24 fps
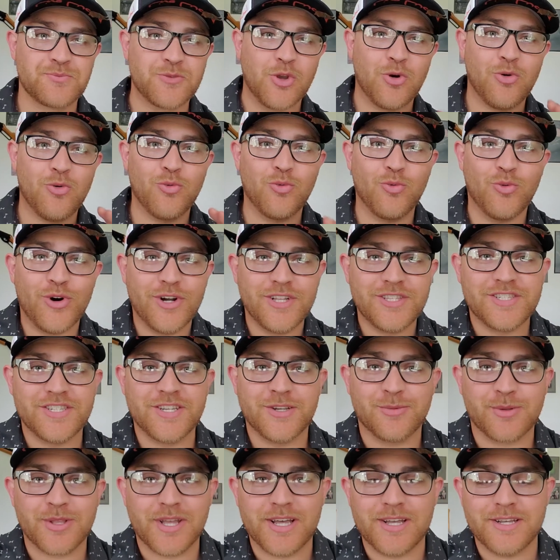What's
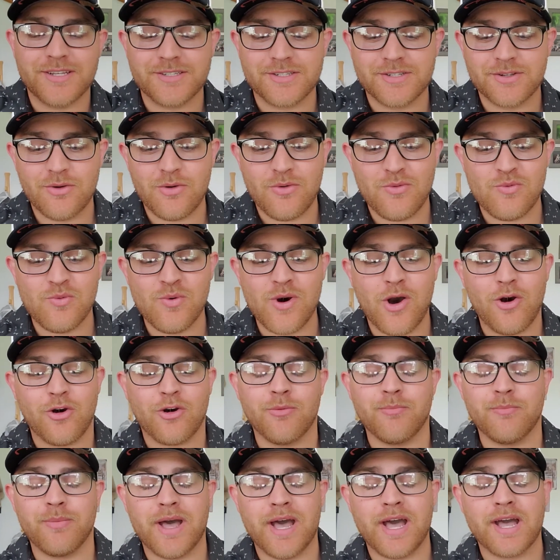up, guys?
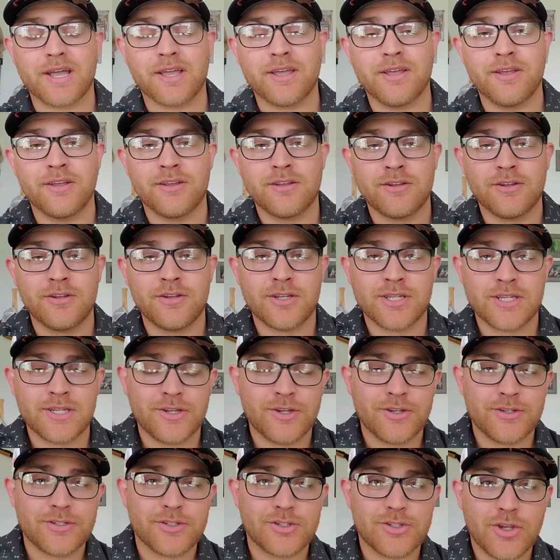Welcome back.
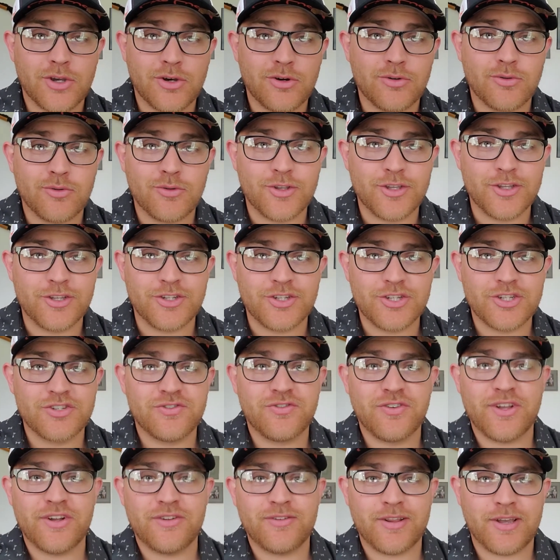So, you just
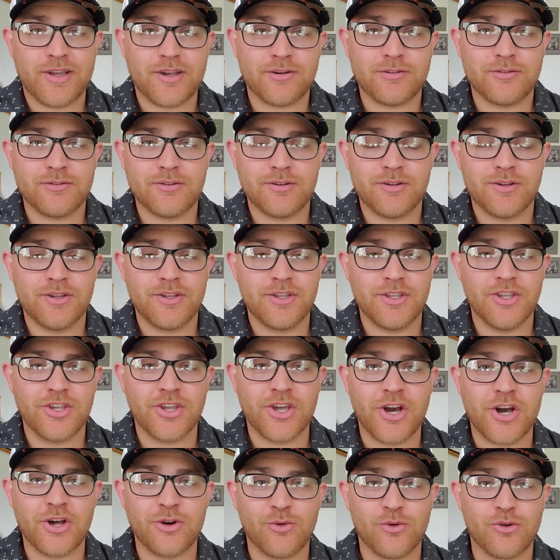found out you
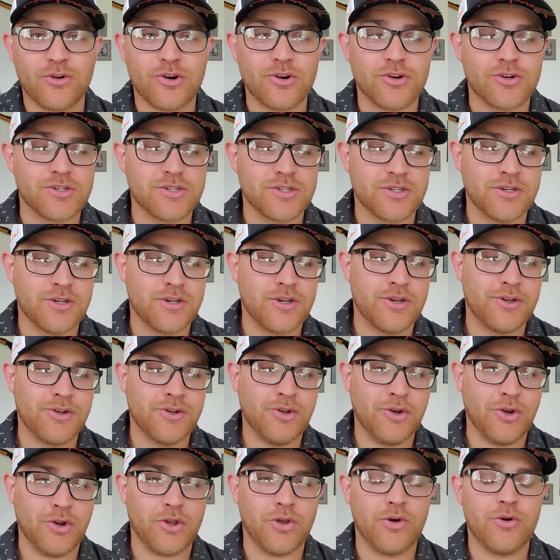got orders,
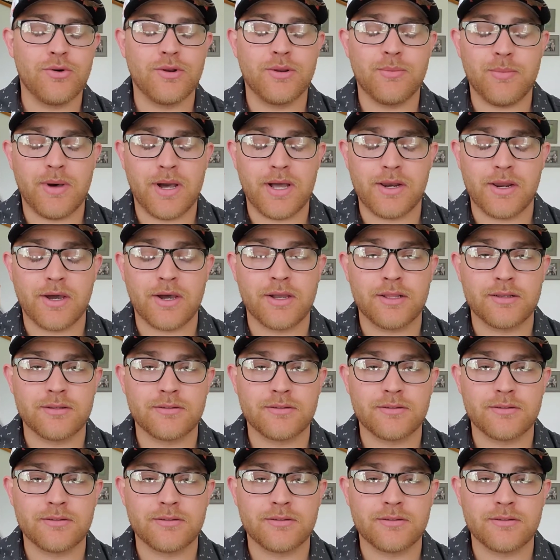you're going to Minot.